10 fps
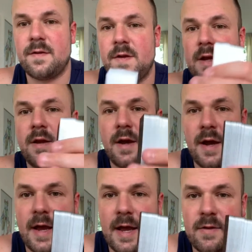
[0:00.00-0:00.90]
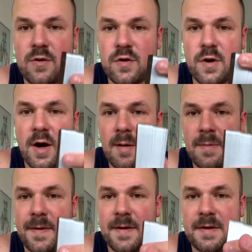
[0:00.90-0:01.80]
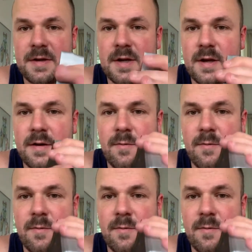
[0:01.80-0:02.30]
The edge job that they did